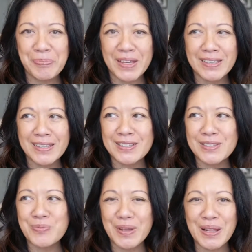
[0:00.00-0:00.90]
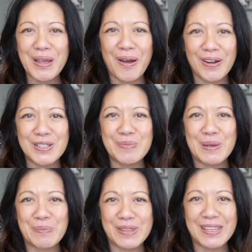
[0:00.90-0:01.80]
It's really hard to be
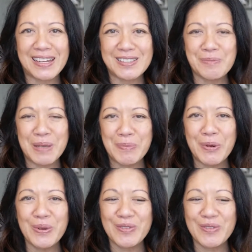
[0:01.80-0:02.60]
empathetic to people